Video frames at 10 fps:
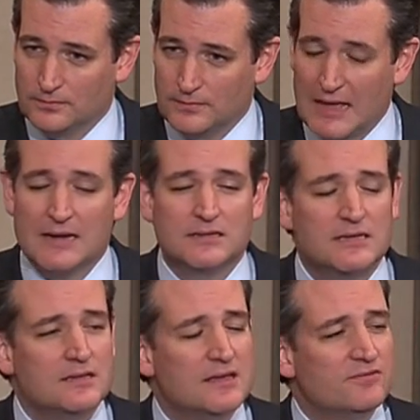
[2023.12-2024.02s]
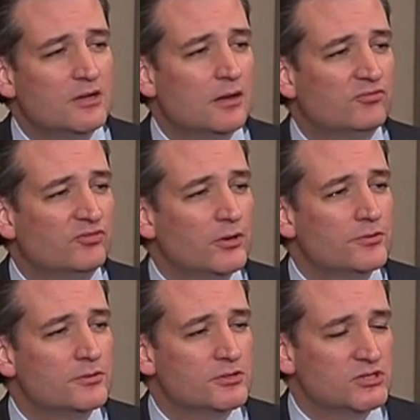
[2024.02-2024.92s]
And indeed, they've gone
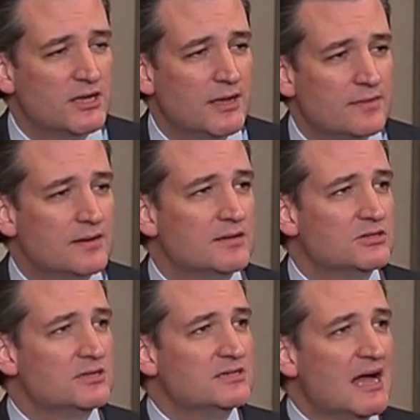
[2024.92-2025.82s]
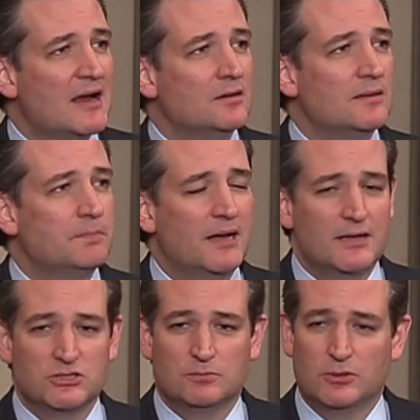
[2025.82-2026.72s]
further to say that it is entirely
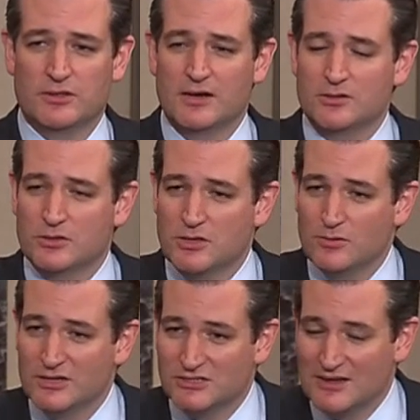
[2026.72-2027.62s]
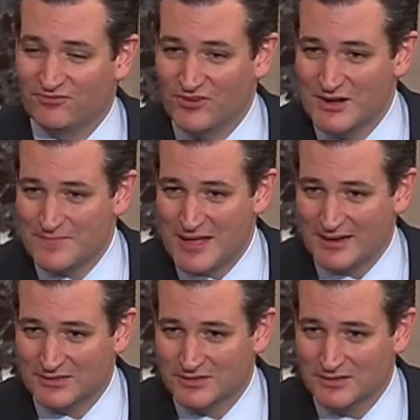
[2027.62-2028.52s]
possible that under the USA Freedom
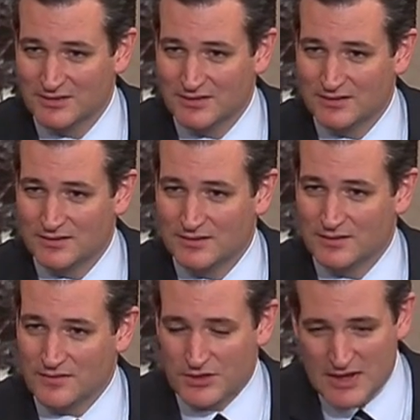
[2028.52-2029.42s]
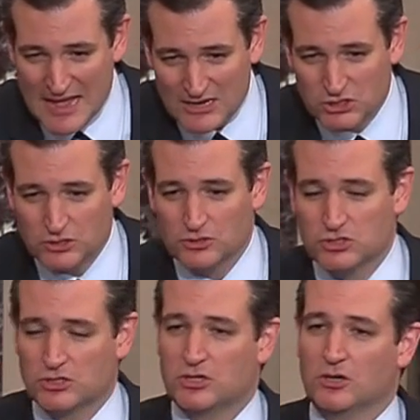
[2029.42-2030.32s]
Act, the national
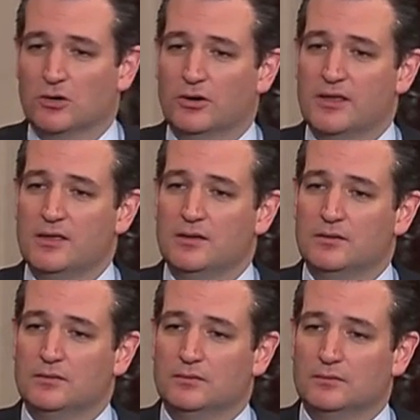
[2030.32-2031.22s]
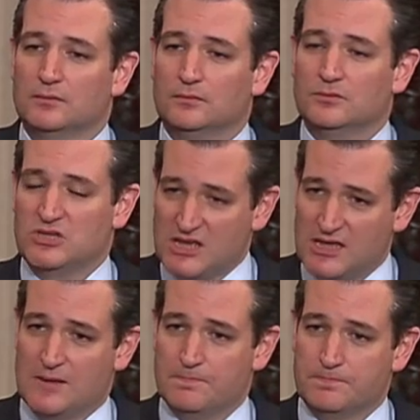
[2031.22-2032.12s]
security
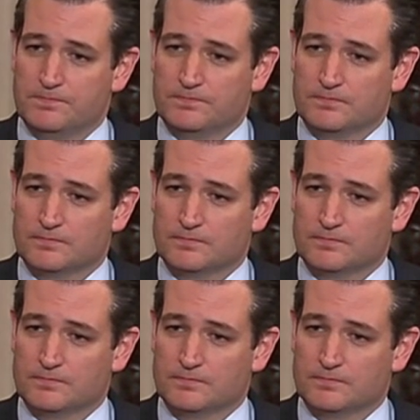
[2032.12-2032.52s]
team